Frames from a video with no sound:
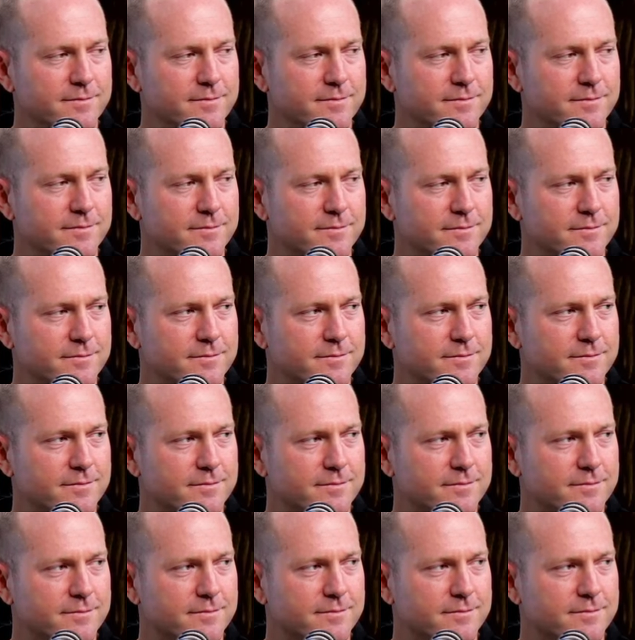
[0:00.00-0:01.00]

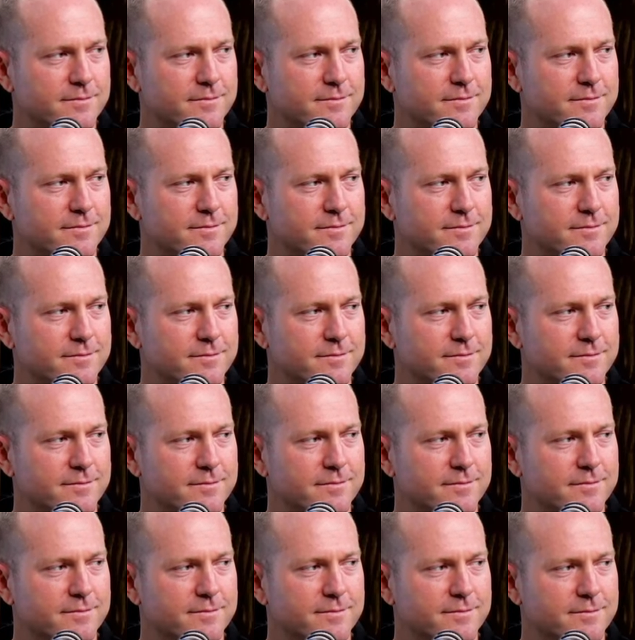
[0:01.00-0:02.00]

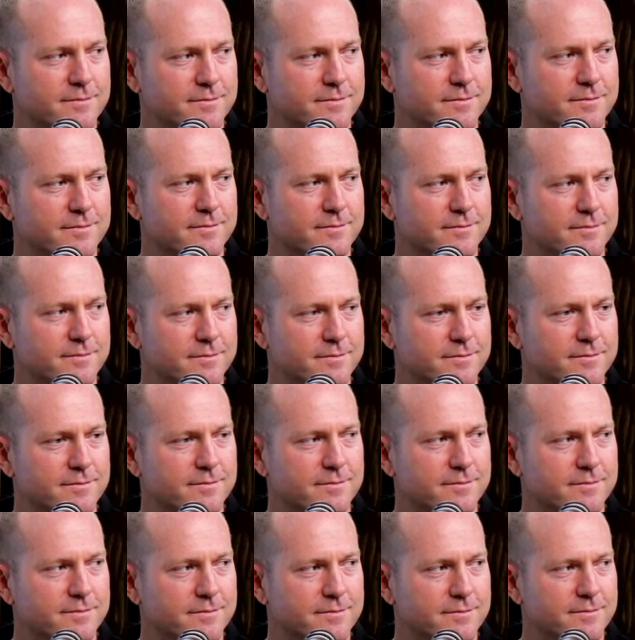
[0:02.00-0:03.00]

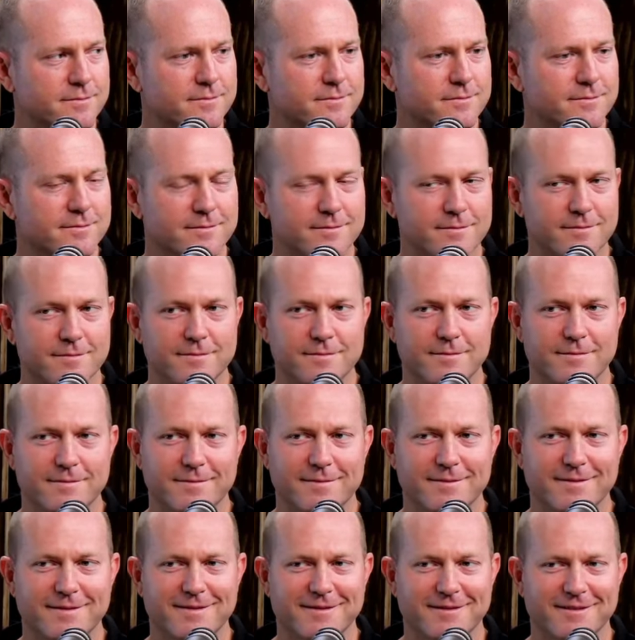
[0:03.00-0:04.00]

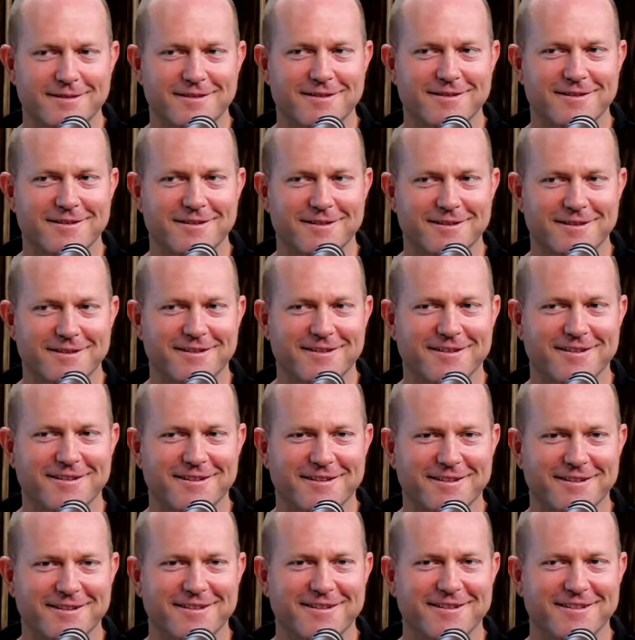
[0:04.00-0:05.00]

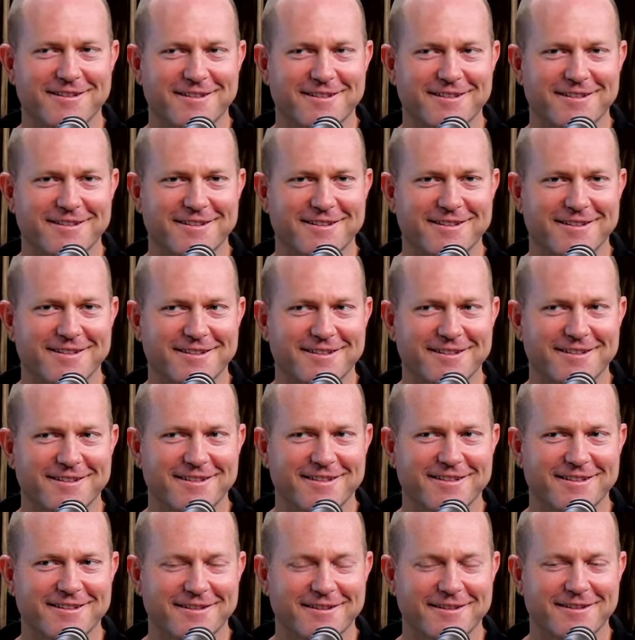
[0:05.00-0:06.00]

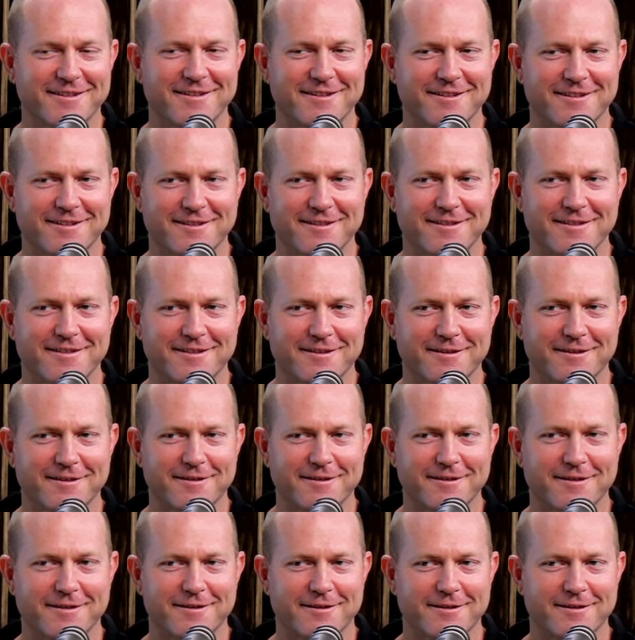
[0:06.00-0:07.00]

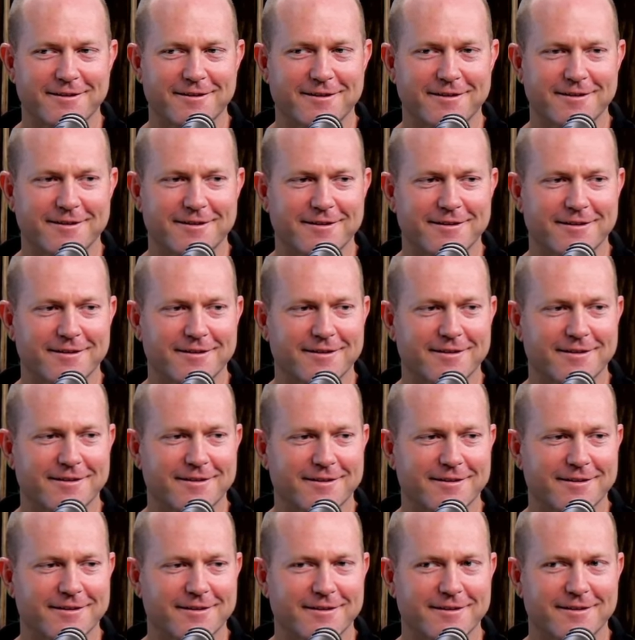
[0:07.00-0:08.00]
[no speech]